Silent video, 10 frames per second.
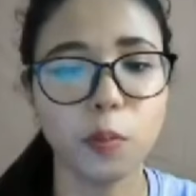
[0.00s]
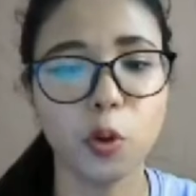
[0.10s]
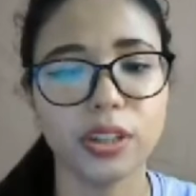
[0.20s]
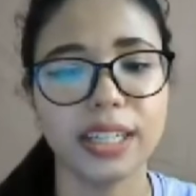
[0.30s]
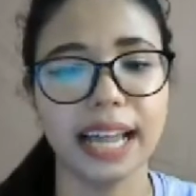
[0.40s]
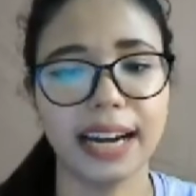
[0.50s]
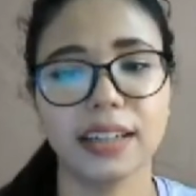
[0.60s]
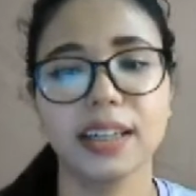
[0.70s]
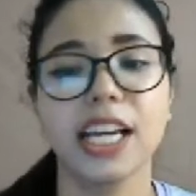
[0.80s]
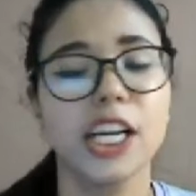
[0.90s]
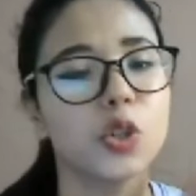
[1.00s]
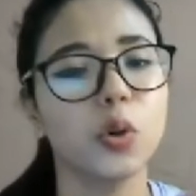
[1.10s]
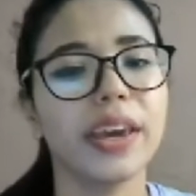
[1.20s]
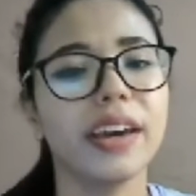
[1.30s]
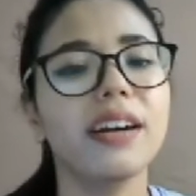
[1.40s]
more than that. So
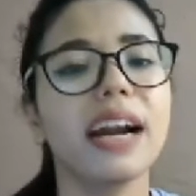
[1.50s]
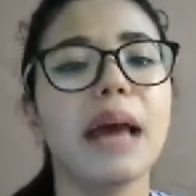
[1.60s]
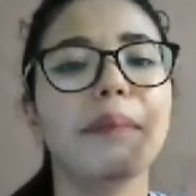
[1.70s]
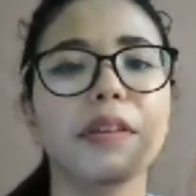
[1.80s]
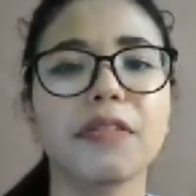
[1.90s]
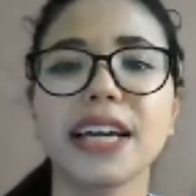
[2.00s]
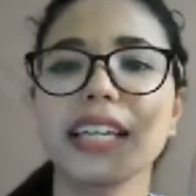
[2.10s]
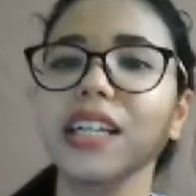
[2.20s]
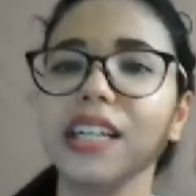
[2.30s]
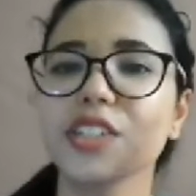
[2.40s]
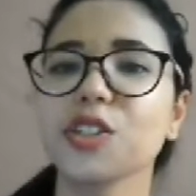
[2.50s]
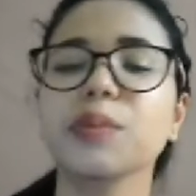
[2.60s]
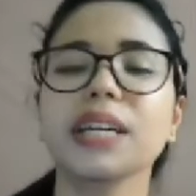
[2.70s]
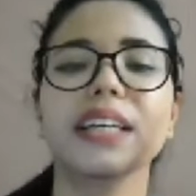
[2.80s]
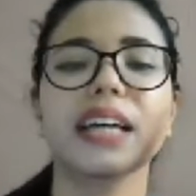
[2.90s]
here I am defining
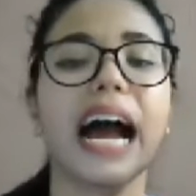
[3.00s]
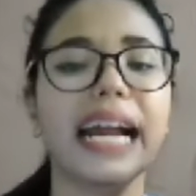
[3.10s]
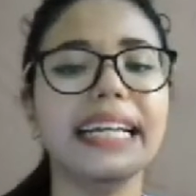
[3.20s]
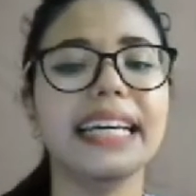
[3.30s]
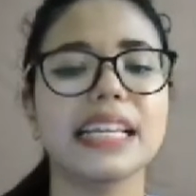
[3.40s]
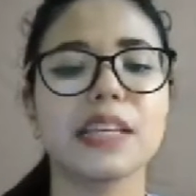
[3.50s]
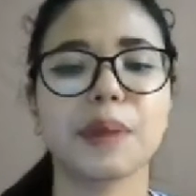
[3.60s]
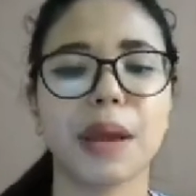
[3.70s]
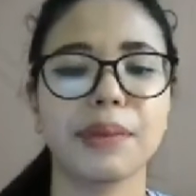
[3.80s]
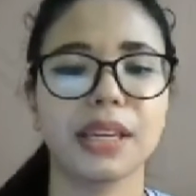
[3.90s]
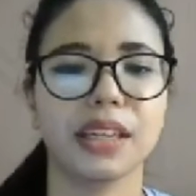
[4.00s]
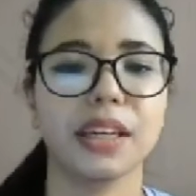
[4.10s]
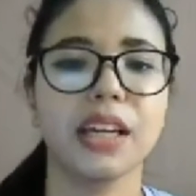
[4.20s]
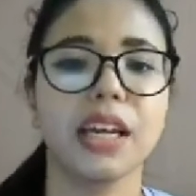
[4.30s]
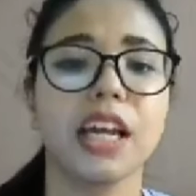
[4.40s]
customer ID as a primary key.
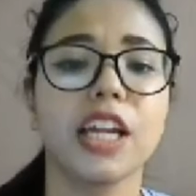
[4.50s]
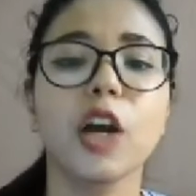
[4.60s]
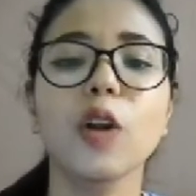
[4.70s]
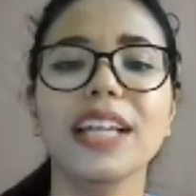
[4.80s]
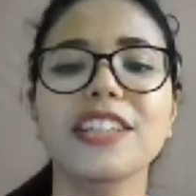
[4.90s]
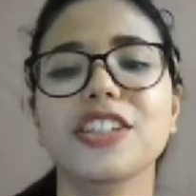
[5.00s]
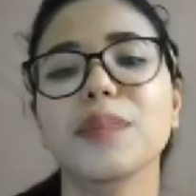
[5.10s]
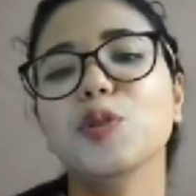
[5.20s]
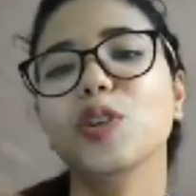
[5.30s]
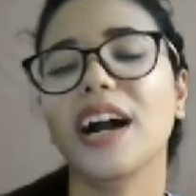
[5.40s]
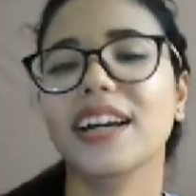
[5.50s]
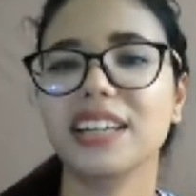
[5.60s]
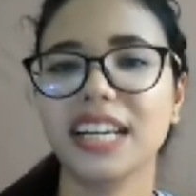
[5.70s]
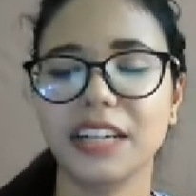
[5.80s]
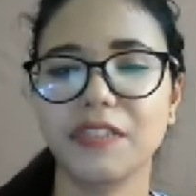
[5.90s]
Now let's jump to the
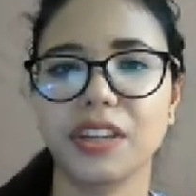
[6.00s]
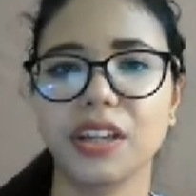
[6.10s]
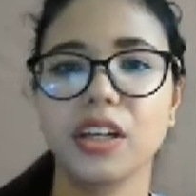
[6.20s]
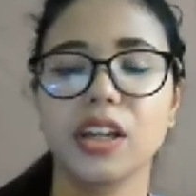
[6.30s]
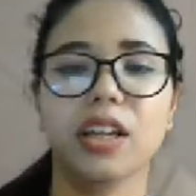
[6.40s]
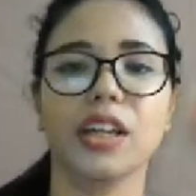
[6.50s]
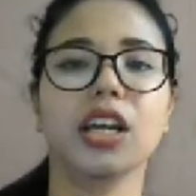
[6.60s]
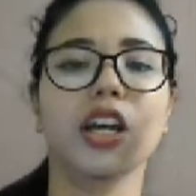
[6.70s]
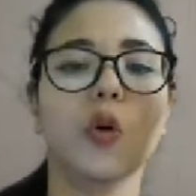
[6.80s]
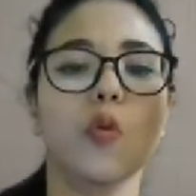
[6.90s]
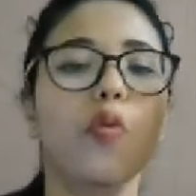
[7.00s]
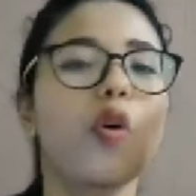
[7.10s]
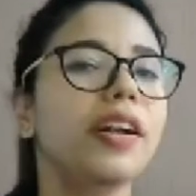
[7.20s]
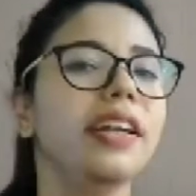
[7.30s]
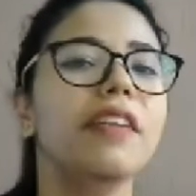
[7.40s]
alternative key.
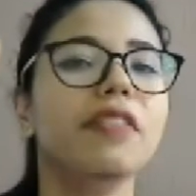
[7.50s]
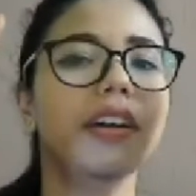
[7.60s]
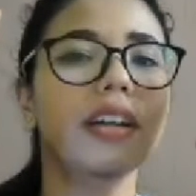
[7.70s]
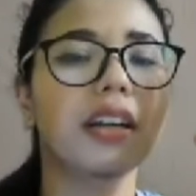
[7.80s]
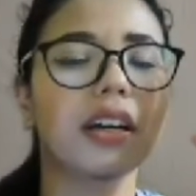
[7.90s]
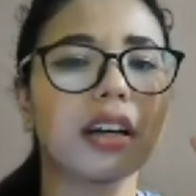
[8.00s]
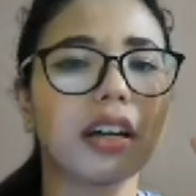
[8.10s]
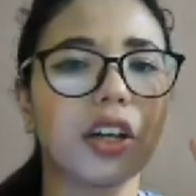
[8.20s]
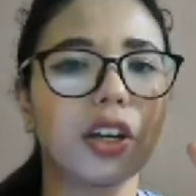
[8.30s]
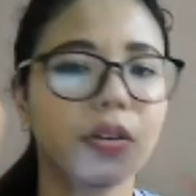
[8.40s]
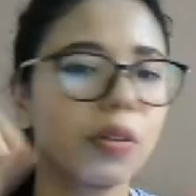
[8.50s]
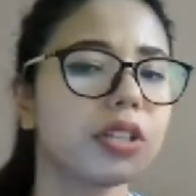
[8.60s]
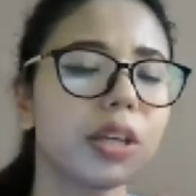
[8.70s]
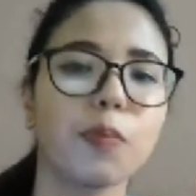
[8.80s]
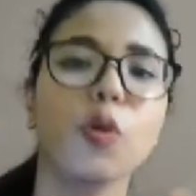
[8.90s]
Whatever,
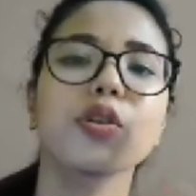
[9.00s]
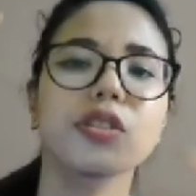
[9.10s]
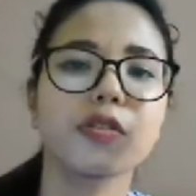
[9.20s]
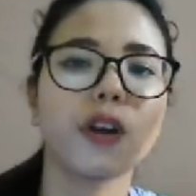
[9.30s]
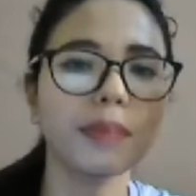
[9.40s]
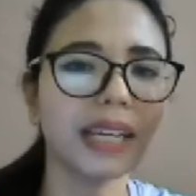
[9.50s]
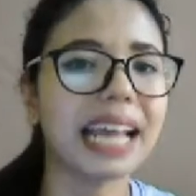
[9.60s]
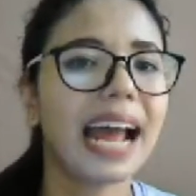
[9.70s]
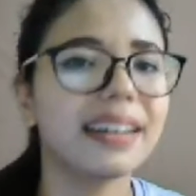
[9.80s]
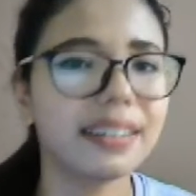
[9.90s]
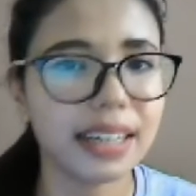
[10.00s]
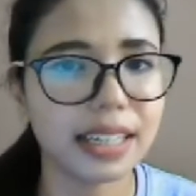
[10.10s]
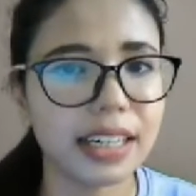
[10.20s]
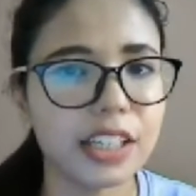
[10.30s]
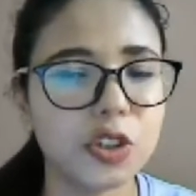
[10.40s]
suppose from the candidate
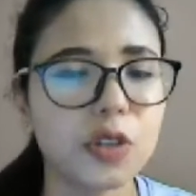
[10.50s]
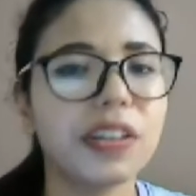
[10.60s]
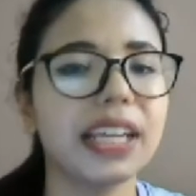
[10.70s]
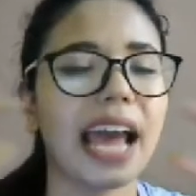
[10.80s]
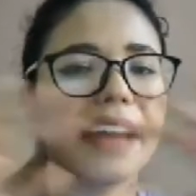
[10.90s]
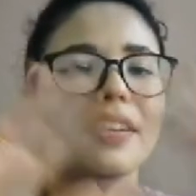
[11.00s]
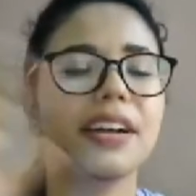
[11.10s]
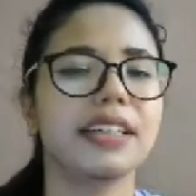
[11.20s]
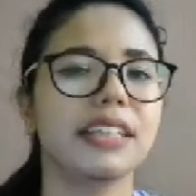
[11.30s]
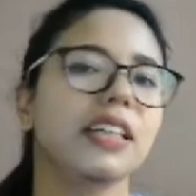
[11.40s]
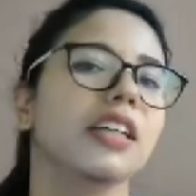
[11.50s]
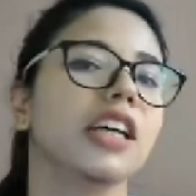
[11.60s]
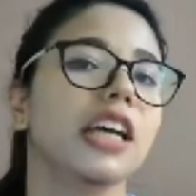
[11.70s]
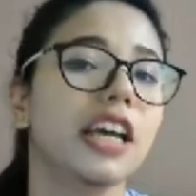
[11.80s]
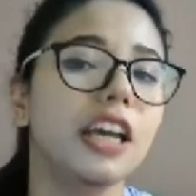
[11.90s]
list of the candidate key,
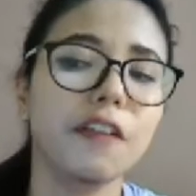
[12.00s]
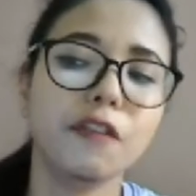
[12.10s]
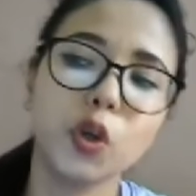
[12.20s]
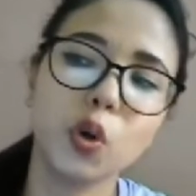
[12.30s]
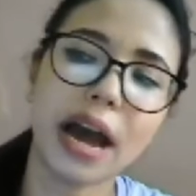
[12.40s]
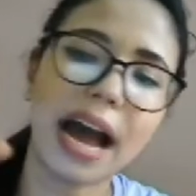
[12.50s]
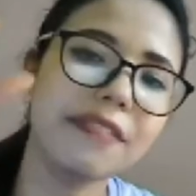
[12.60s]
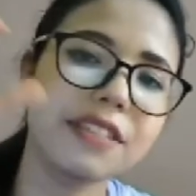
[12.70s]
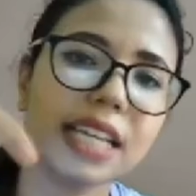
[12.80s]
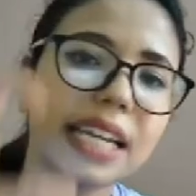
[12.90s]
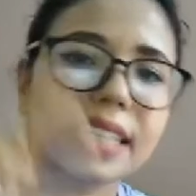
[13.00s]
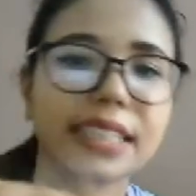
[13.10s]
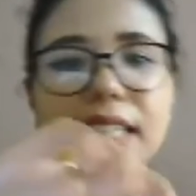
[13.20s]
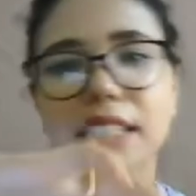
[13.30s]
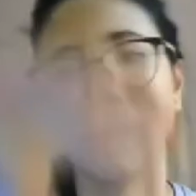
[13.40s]
if you have
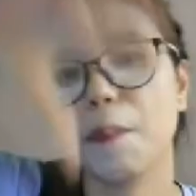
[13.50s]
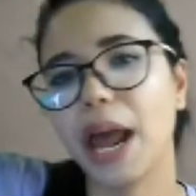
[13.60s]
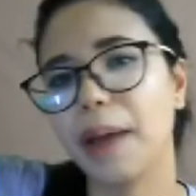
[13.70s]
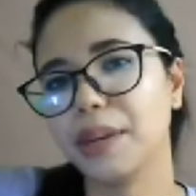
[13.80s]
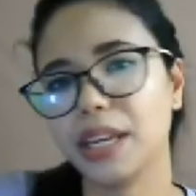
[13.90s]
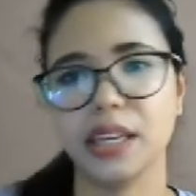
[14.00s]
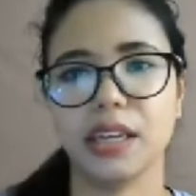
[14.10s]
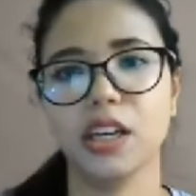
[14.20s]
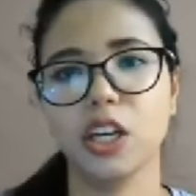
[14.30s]
selected the primary key,